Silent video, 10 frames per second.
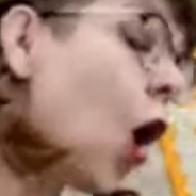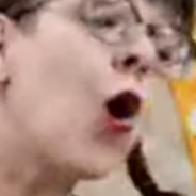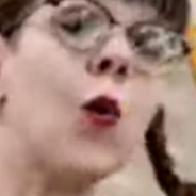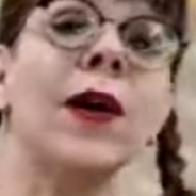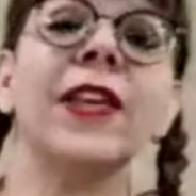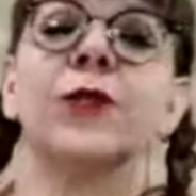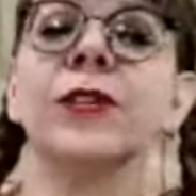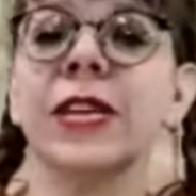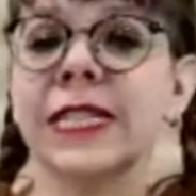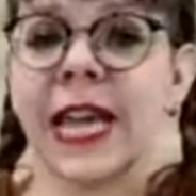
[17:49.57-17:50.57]
oh, that's what I was
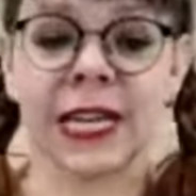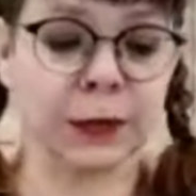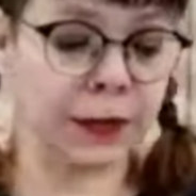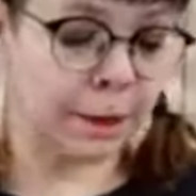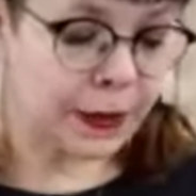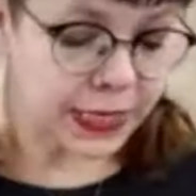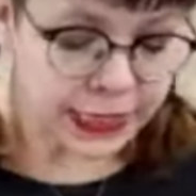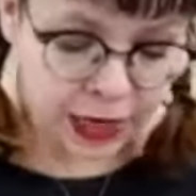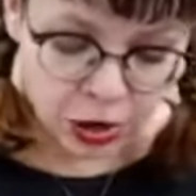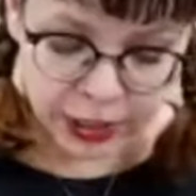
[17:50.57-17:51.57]
going to say is the
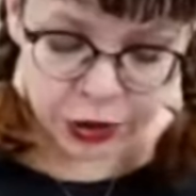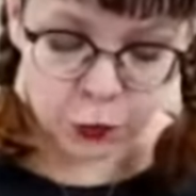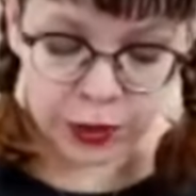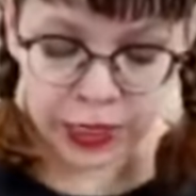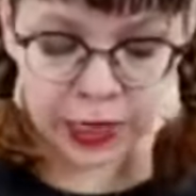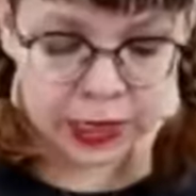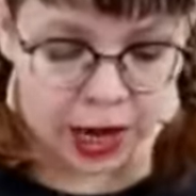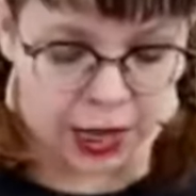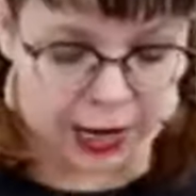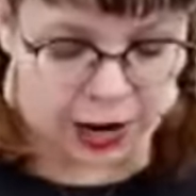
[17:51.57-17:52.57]
piecing on it. So we
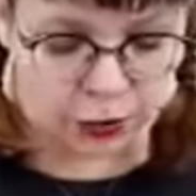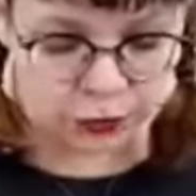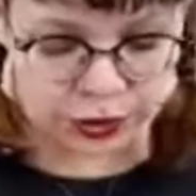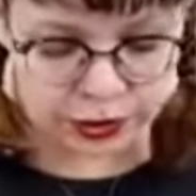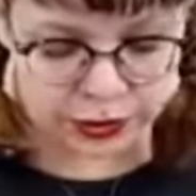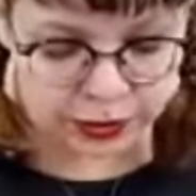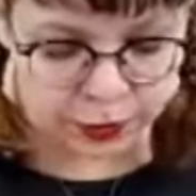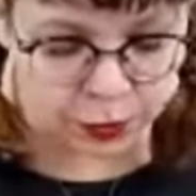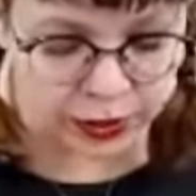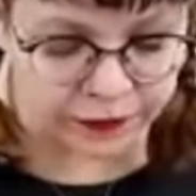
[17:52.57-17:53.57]
cut out, I
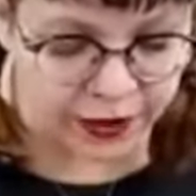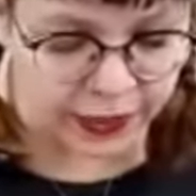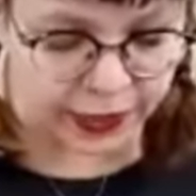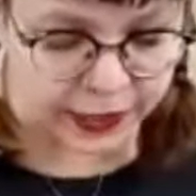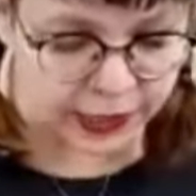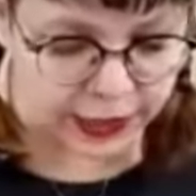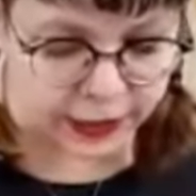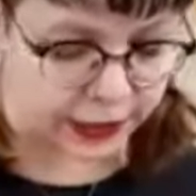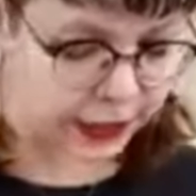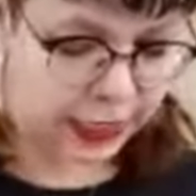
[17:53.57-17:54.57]
wanted to find that because I said
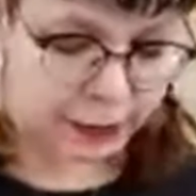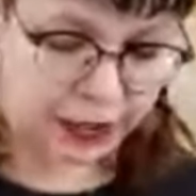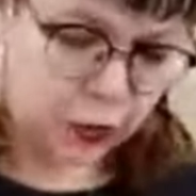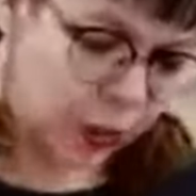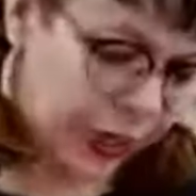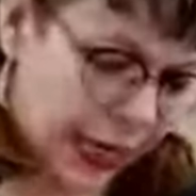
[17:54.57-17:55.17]
16 by 20,